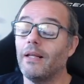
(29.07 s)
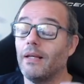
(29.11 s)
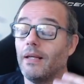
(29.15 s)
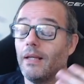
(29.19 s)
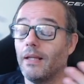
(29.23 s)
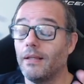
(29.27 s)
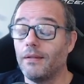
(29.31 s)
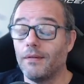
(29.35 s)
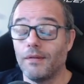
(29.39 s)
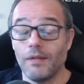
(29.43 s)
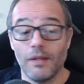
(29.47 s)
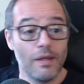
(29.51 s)

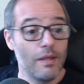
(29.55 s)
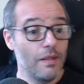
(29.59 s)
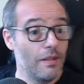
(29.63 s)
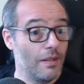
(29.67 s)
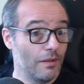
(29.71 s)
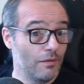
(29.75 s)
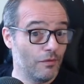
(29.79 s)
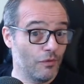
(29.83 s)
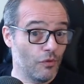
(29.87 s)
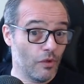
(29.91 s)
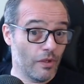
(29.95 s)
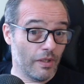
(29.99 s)
Let's say
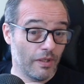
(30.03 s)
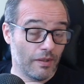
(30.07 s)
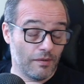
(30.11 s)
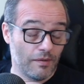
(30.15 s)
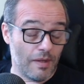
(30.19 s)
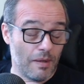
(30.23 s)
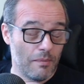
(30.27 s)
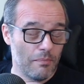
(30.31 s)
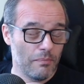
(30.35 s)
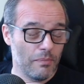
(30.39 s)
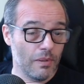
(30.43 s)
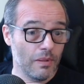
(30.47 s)
that, for
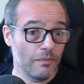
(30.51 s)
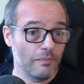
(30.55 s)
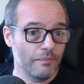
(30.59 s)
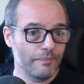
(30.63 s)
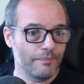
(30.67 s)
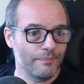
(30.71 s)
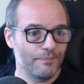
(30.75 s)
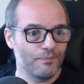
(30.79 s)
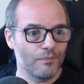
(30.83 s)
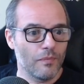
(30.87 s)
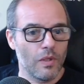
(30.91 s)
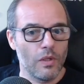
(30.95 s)
example,
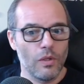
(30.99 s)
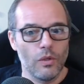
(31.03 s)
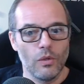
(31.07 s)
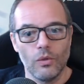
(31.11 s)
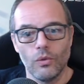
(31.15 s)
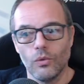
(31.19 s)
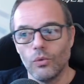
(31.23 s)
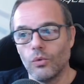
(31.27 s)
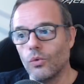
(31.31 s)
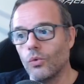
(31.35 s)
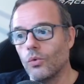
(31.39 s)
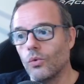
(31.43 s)

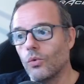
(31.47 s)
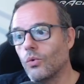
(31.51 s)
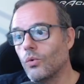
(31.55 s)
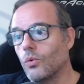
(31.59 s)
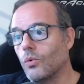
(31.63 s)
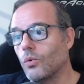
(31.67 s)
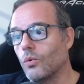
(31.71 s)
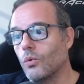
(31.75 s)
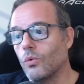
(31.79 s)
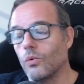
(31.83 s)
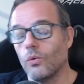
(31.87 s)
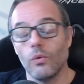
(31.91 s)

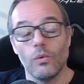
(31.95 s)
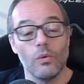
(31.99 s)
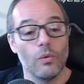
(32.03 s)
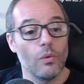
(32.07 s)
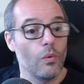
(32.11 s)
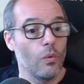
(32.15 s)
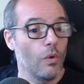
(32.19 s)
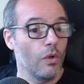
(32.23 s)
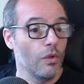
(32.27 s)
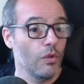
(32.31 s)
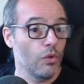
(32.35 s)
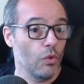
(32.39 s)
you
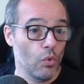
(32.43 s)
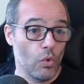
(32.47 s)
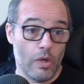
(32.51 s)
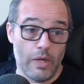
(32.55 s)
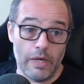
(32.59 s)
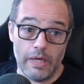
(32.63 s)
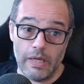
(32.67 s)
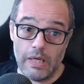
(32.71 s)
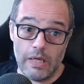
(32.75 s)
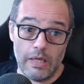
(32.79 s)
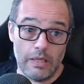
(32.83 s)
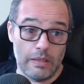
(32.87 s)
want to
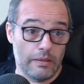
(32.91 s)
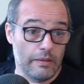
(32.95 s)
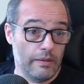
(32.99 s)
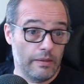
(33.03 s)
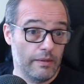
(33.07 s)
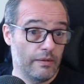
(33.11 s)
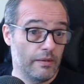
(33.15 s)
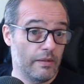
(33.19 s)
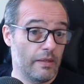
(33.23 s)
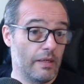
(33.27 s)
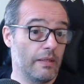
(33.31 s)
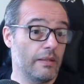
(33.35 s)
create a
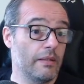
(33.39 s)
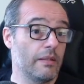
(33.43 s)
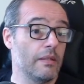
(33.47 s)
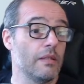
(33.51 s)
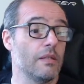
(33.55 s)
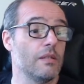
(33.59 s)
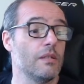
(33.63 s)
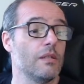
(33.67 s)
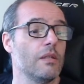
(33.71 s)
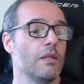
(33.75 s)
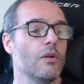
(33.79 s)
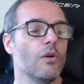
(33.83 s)

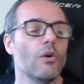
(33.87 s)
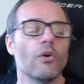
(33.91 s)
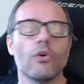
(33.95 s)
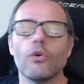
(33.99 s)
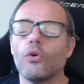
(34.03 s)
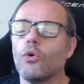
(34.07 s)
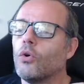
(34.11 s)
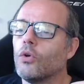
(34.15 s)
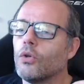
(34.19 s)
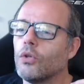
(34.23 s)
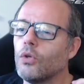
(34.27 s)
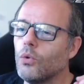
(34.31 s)
strategy
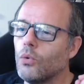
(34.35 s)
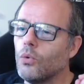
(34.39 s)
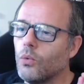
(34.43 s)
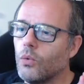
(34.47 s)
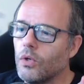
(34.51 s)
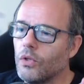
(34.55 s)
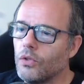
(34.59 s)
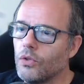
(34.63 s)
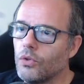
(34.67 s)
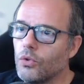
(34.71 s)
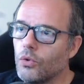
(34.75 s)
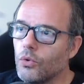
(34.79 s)
or you
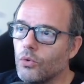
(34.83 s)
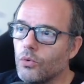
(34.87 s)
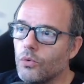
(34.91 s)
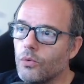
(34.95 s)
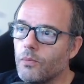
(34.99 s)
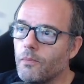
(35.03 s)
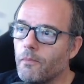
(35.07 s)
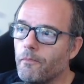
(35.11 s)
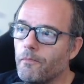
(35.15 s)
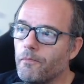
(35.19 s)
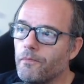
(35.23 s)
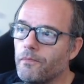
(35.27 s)
want
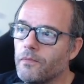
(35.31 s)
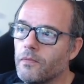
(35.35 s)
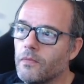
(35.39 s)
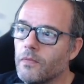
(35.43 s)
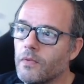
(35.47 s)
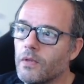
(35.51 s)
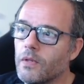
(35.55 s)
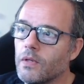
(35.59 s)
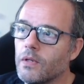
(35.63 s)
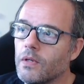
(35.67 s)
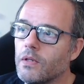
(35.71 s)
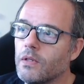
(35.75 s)

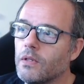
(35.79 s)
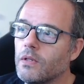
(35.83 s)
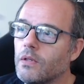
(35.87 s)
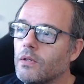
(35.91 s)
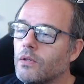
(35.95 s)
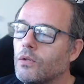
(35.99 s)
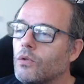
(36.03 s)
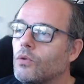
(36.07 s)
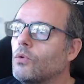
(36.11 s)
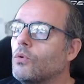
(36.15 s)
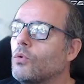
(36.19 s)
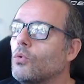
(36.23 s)

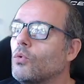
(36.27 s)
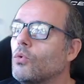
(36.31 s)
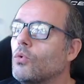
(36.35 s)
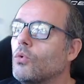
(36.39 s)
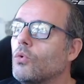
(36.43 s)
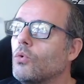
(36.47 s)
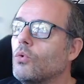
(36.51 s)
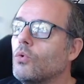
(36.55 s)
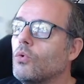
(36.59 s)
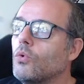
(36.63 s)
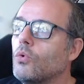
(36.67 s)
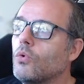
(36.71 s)

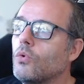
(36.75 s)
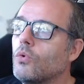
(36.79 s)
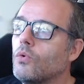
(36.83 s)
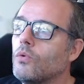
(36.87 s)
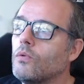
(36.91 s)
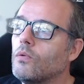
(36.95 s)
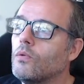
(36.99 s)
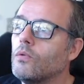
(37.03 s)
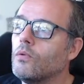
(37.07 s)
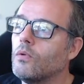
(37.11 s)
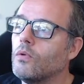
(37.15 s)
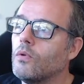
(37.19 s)

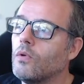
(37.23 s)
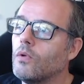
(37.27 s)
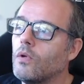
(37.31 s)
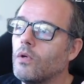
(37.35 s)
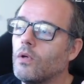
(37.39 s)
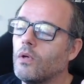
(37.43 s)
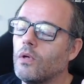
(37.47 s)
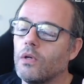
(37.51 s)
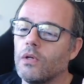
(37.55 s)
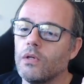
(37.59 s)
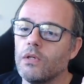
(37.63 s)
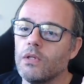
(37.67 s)
to
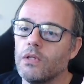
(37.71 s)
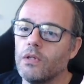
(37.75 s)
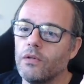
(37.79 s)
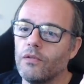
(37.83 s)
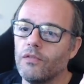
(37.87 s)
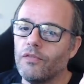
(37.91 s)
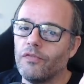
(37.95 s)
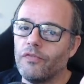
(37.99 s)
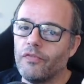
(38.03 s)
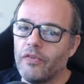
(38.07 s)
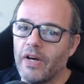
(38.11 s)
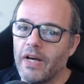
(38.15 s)

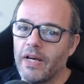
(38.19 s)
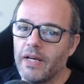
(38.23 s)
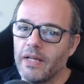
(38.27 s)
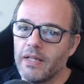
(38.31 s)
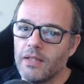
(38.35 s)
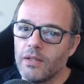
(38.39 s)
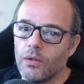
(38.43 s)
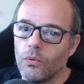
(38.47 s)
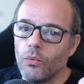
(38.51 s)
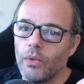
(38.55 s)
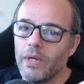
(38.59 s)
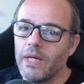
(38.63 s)

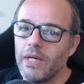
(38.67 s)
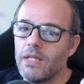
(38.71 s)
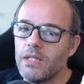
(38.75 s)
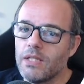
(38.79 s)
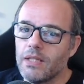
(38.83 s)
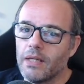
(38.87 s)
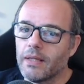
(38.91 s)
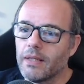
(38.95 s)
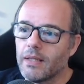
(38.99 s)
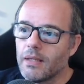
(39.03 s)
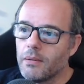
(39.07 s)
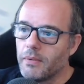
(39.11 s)
find which
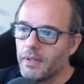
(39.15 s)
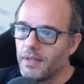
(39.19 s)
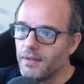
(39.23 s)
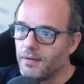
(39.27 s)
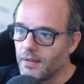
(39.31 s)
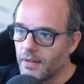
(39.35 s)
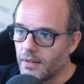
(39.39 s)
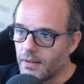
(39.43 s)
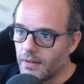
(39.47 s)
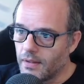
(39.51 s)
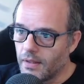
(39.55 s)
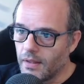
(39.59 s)
are the best
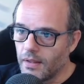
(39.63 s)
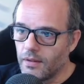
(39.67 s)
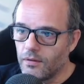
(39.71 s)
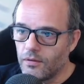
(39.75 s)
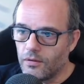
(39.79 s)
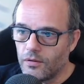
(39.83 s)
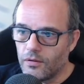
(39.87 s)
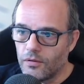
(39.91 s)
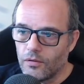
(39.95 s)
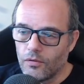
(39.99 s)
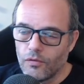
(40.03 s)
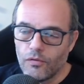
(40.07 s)

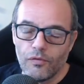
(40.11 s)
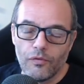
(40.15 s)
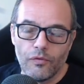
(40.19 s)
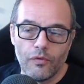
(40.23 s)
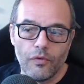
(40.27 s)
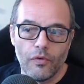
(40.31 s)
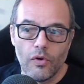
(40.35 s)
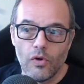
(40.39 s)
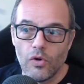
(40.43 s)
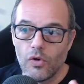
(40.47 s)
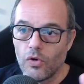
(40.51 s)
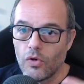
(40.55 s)
settings
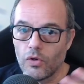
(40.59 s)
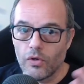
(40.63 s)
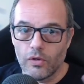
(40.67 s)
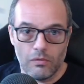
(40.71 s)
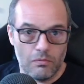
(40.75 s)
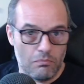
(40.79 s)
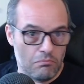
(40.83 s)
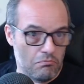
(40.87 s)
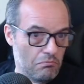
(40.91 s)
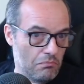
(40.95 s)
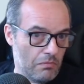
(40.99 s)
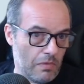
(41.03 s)

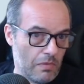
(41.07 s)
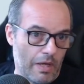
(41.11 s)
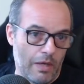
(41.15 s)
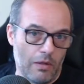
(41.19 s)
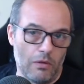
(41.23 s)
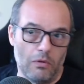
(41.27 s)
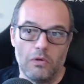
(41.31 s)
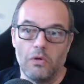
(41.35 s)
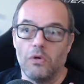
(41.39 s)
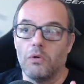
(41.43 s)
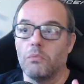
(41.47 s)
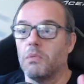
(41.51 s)
for, I
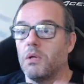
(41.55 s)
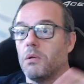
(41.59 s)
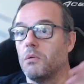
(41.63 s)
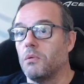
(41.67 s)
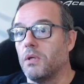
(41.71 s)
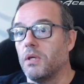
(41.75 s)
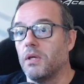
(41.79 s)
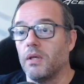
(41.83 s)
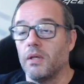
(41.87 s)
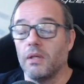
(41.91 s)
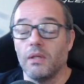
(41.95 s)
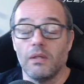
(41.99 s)
don't know,
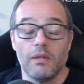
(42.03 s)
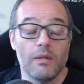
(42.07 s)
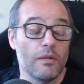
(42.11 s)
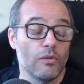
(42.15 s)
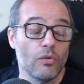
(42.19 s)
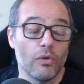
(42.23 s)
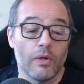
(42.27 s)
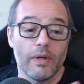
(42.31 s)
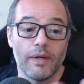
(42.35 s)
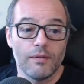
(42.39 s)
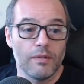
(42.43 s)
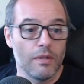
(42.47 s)
maybe a
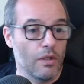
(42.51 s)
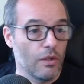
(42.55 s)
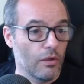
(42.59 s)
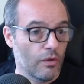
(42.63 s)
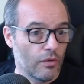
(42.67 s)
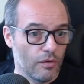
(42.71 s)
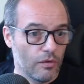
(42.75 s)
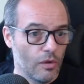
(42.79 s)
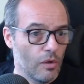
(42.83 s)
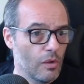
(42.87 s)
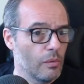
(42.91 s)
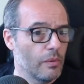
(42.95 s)
stochastic
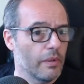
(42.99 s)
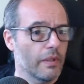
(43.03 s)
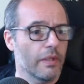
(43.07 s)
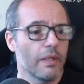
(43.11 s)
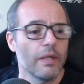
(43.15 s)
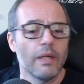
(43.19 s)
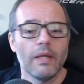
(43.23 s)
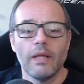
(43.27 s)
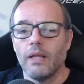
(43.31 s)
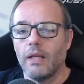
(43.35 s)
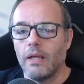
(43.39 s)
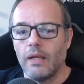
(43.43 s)
crossover.
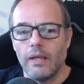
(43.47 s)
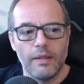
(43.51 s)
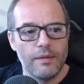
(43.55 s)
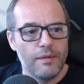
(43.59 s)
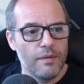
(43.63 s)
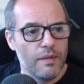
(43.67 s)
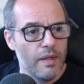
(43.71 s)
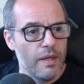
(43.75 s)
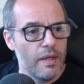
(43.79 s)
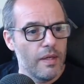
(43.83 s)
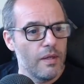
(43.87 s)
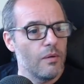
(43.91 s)
Let's
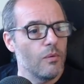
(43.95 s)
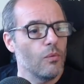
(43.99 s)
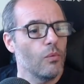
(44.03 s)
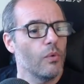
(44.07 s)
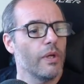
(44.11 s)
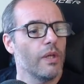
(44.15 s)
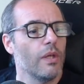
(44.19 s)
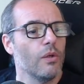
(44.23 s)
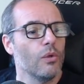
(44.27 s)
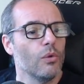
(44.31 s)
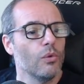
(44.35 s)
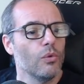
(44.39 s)
say
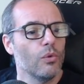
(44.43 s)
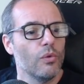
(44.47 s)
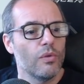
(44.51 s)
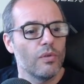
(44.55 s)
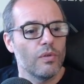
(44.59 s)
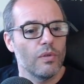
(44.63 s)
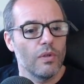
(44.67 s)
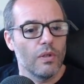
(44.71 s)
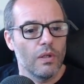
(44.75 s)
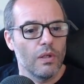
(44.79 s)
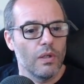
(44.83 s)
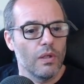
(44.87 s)
we
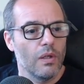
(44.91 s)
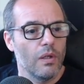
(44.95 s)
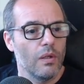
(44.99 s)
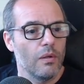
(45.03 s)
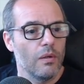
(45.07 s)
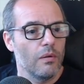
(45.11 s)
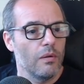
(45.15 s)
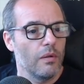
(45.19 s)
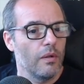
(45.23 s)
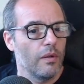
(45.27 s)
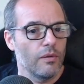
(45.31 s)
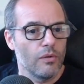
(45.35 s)
use
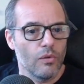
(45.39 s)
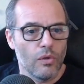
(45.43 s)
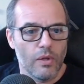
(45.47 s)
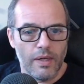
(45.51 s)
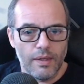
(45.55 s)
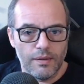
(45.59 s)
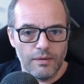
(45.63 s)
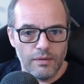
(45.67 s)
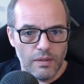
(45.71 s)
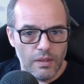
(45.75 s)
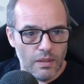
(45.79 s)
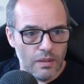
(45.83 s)

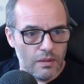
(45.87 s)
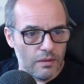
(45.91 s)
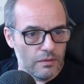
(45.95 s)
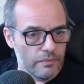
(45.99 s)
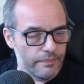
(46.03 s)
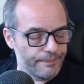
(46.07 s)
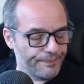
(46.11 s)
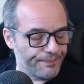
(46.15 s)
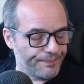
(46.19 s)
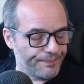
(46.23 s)
stochastic.